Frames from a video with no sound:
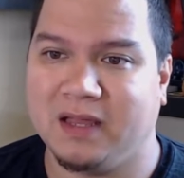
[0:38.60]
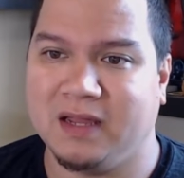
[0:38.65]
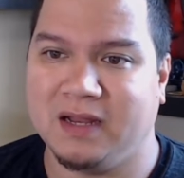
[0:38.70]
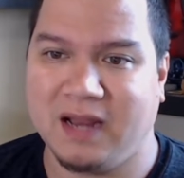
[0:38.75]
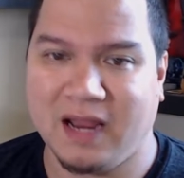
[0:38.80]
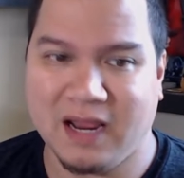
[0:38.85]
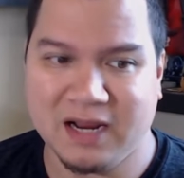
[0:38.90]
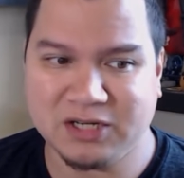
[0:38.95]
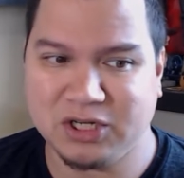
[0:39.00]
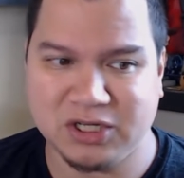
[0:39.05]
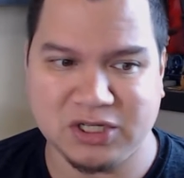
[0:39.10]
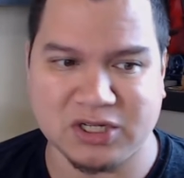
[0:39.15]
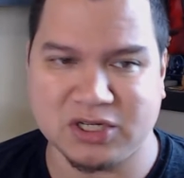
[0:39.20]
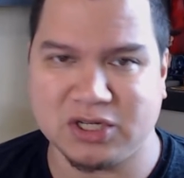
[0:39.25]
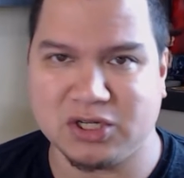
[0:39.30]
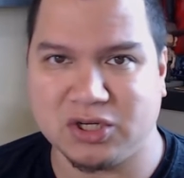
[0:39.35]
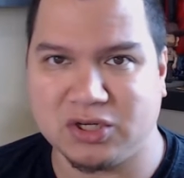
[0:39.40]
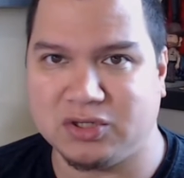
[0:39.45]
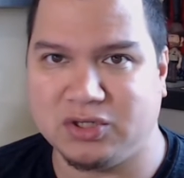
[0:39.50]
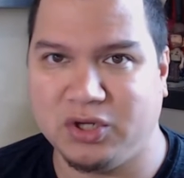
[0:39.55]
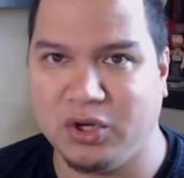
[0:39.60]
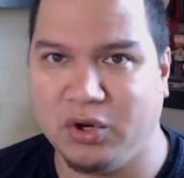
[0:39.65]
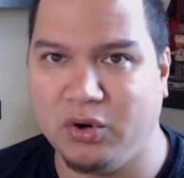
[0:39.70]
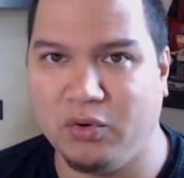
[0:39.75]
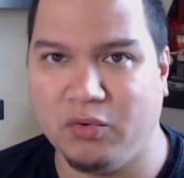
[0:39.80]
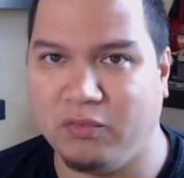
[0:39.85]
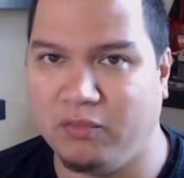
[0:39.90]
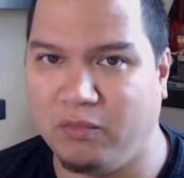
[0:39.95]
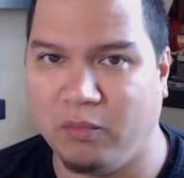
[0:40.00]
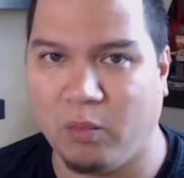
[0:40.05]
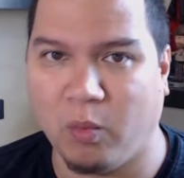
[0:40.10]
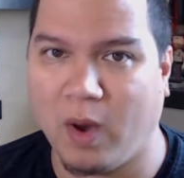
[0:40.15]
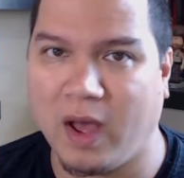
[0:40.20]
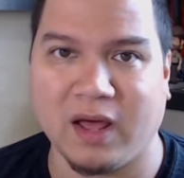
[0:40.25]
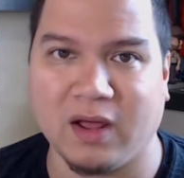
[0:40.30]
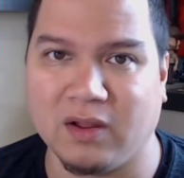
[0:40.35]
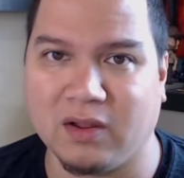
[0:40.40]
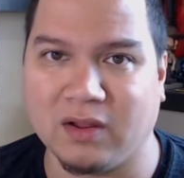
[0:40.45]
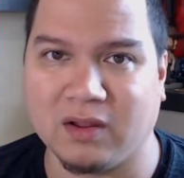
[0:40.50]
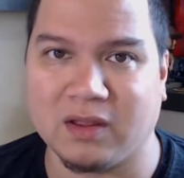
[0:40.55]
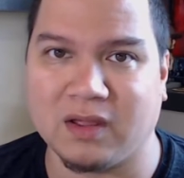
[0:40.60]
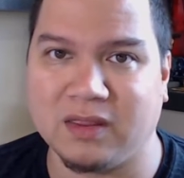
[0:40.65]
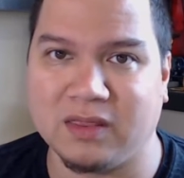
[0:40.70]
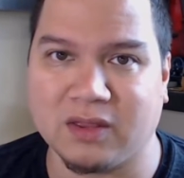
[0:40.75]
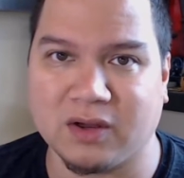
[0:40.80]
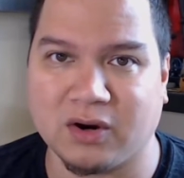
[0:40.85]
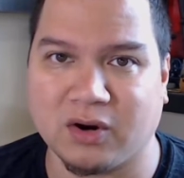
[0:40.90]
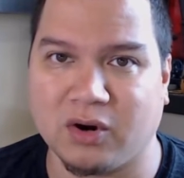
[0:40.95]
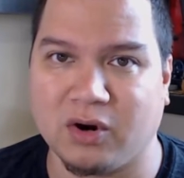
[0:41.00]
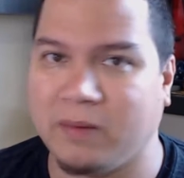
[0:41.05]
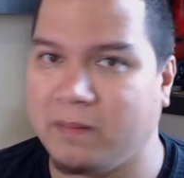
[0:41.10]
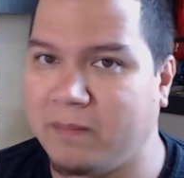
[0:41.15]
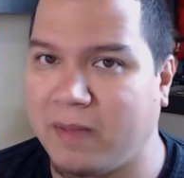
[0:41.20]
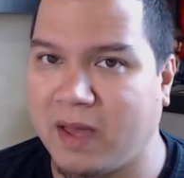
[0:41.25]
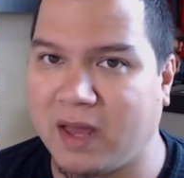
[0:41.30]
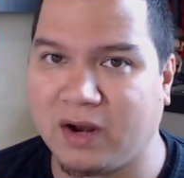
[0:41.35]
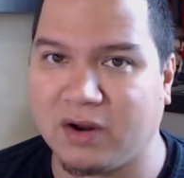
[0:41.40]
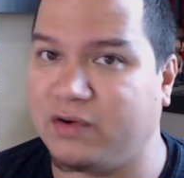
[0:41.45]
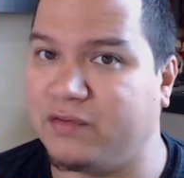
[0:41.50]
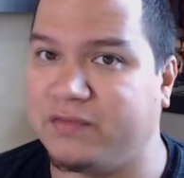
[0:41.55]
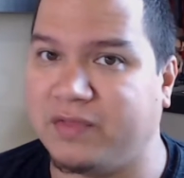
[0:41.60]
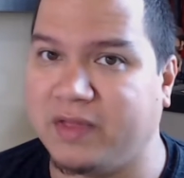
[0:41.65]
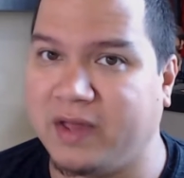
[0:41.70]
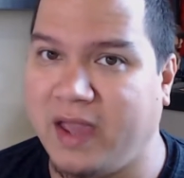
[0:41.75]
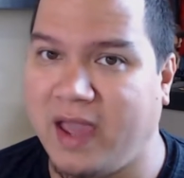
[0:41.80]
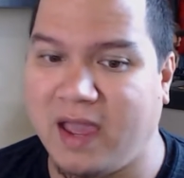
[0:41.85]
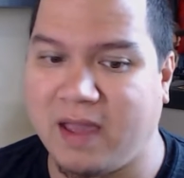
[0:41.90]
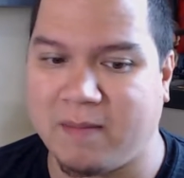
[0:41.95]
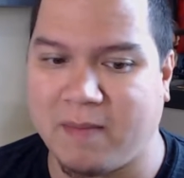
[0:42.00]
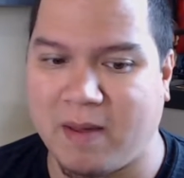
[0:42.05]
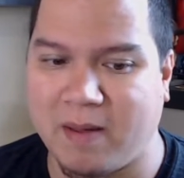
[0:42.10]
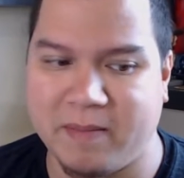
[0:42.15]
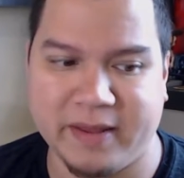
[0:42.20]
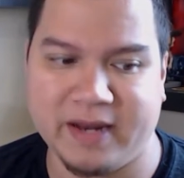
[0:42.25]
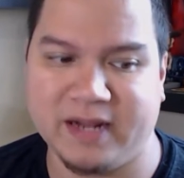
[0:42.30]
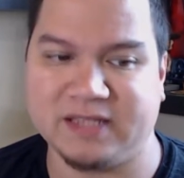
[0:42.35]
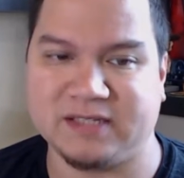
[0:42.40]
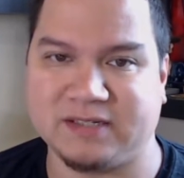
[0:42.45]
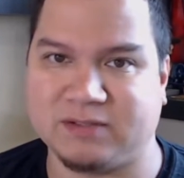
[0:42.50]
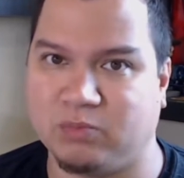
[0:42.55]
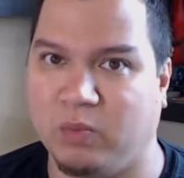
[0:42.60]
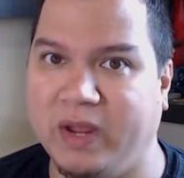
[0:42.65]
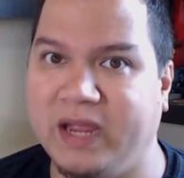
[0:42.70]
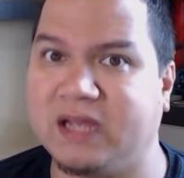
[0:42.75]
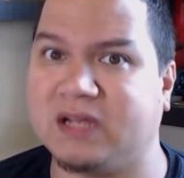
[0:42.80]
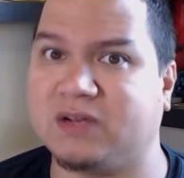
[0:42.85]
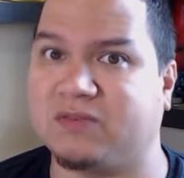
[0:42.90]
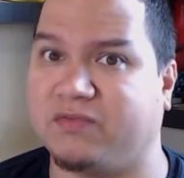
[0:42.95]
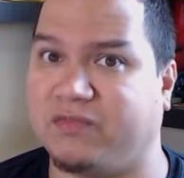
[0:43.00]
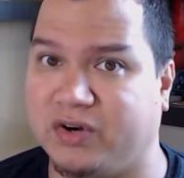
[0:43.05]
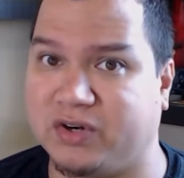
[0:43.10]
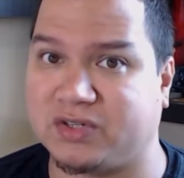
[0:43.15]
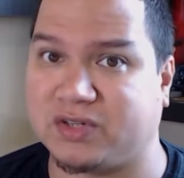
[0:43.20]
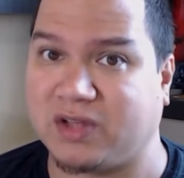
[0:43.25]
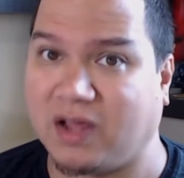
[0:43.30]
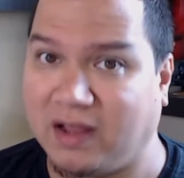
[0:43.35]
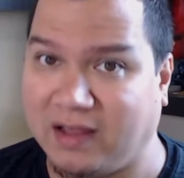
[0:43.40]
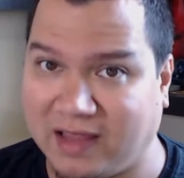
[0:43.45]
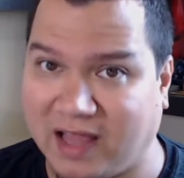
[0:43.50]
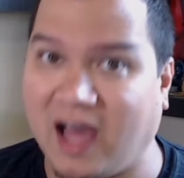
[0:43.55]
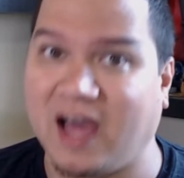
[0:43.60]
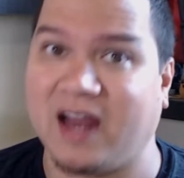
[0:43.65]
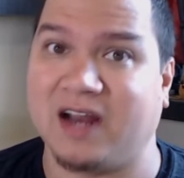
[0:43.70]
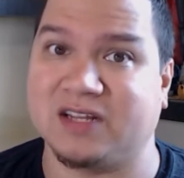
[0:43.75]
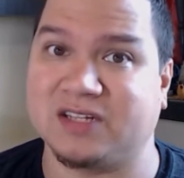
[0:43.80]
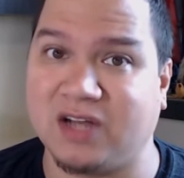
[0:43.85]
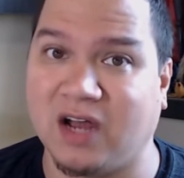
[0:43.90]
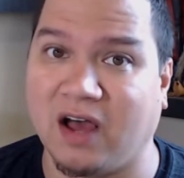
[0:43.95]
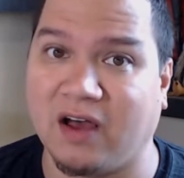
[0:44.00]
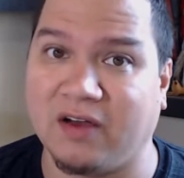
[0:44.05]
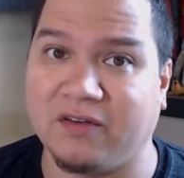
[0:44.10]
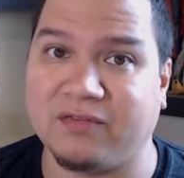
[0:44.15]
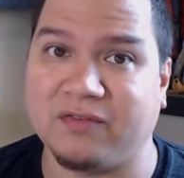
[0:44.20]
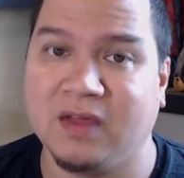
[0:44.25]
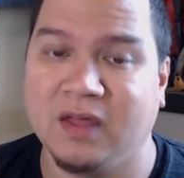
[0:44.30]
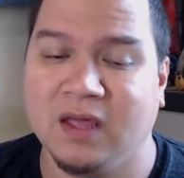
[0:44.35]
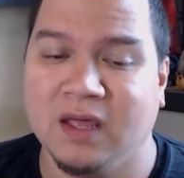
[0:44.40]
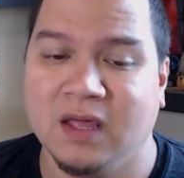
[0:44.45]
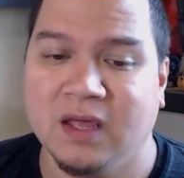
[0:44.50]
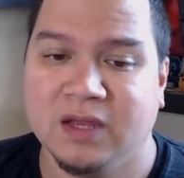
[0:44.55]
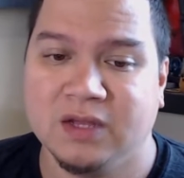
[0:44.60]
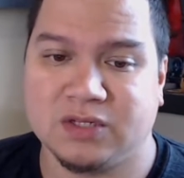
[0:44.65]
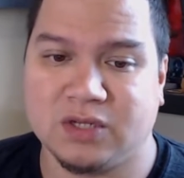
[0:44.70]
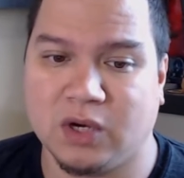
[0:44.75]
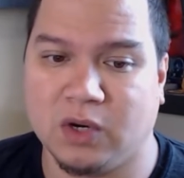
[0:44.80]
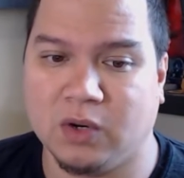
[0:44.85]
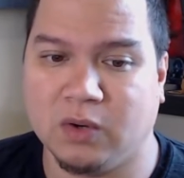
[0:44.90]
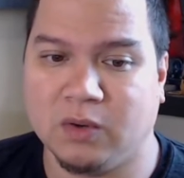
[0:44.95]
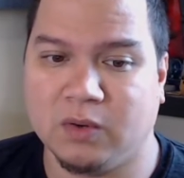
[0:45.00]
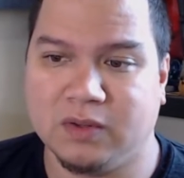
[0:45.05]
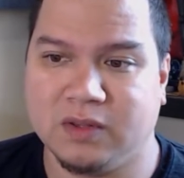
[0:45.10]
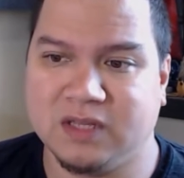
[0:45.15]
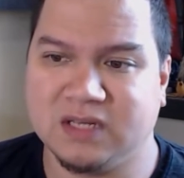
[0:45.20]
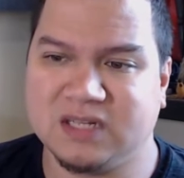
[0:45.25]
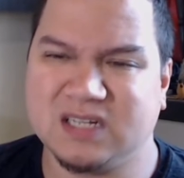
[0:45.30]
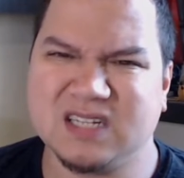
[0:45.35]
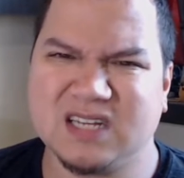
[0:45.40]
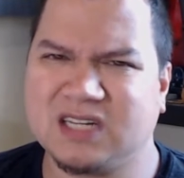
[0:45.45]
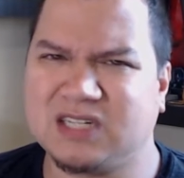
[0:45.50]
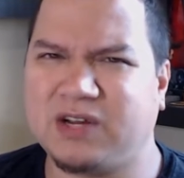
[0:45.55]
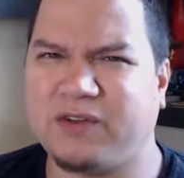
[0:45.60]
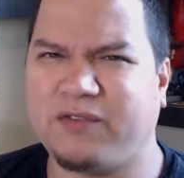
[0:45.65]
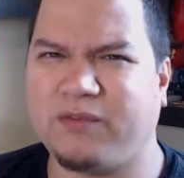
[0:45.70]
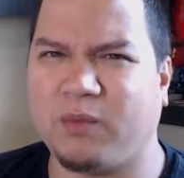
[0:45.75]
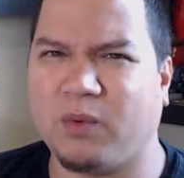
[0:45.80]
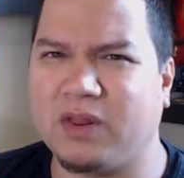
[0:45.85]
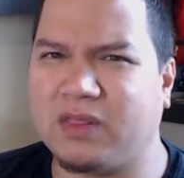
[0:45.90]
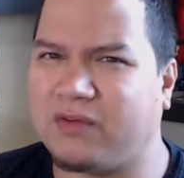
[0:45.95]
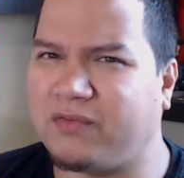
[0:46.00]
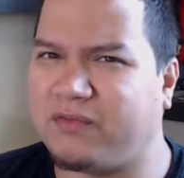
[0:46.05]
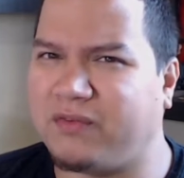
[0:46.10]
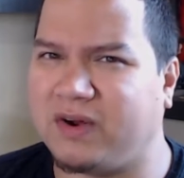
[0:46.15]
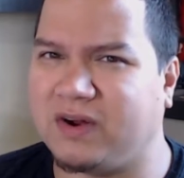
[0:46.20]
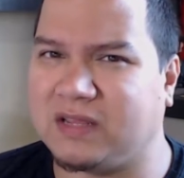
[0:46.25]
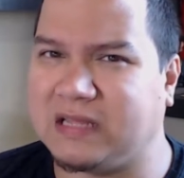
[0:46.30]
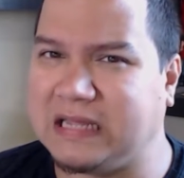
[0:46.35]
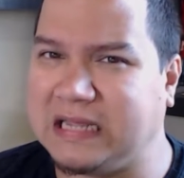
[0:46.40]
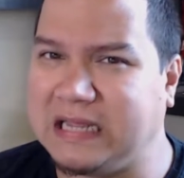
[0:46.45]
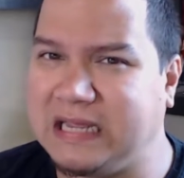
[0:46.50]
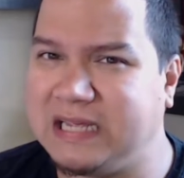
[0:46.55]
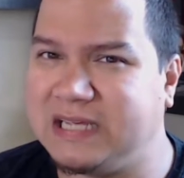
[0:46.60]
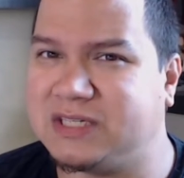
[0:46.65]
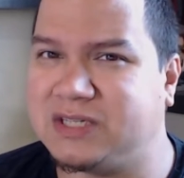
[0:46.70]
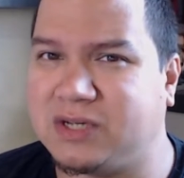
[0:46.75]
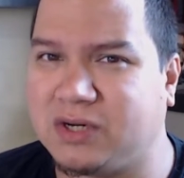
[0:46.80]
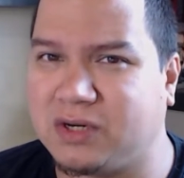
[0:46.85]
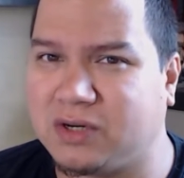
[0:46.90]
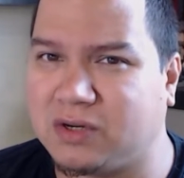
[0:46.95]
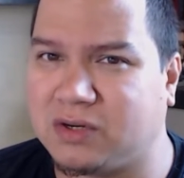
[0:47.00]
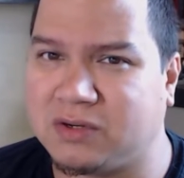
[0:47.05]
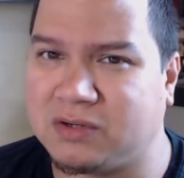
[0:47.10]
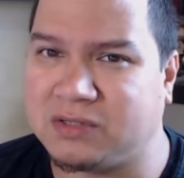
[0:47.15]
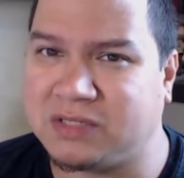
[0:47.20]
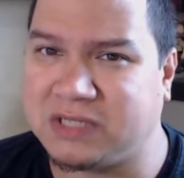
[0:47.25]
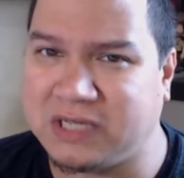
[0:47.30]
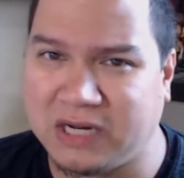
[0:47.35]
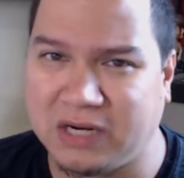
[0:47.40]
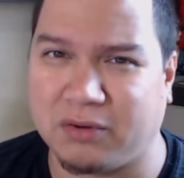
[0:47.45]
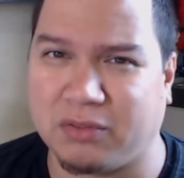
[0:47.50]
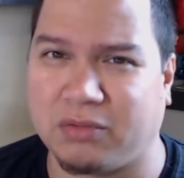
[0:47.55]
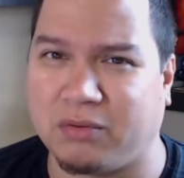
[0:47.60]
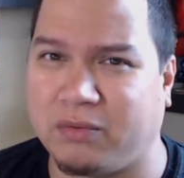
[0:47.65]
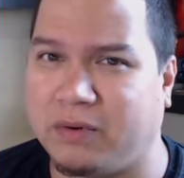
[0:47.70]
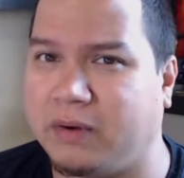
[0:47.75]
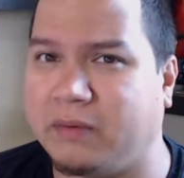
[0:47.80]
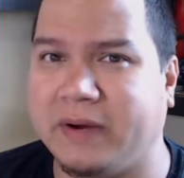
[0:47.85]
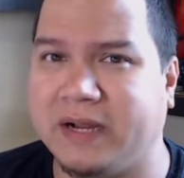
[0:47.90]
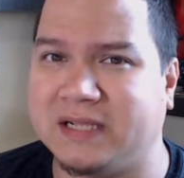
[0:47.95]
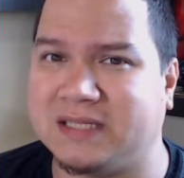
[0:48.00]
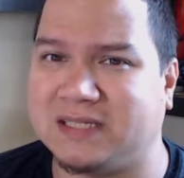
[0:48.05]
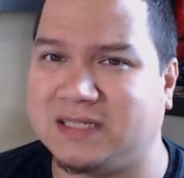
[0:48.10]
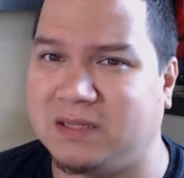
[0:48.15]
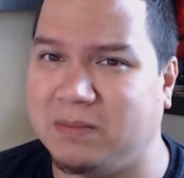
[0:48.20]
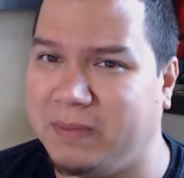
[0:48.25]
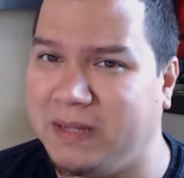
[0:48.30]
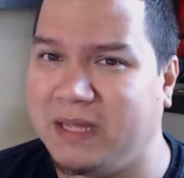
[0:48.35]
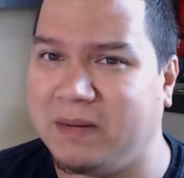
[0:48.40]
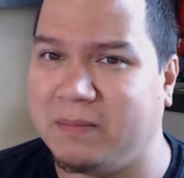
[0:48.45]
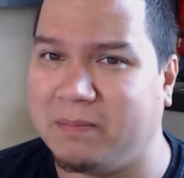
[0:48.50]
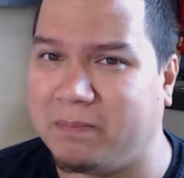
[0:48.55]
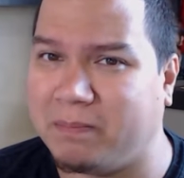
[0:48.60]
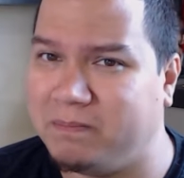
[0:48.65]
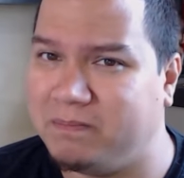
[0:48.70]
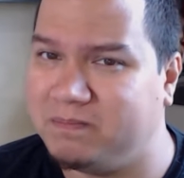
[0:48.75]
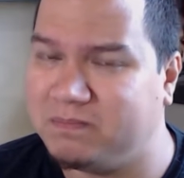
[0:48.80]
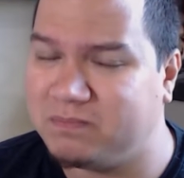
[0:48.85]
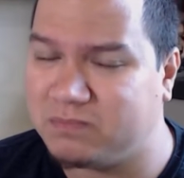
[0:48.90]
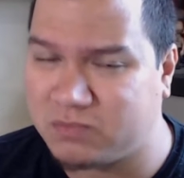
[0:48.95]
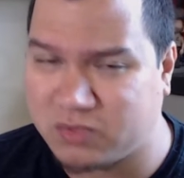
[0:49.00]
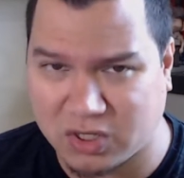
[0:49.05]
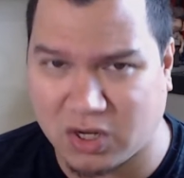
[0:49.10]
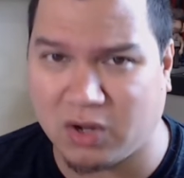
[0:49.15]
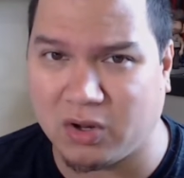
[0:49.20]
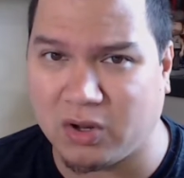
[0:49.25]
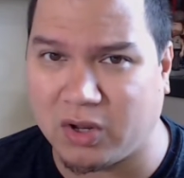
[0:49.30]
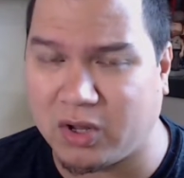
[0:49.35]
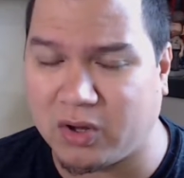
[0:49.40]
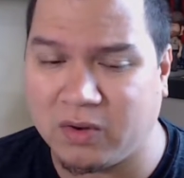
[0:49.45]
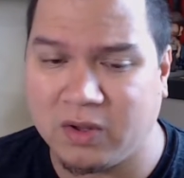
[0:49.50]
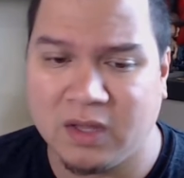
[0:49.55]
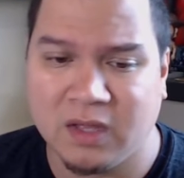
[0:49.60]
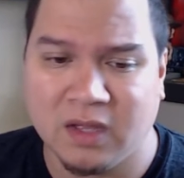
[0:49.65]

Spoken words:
it actually doesn't do well in the current meta of the game. I mean, it's weak versus a lot of stuff. So this is actually one of the fairly easier tier 3 raids to beat solo.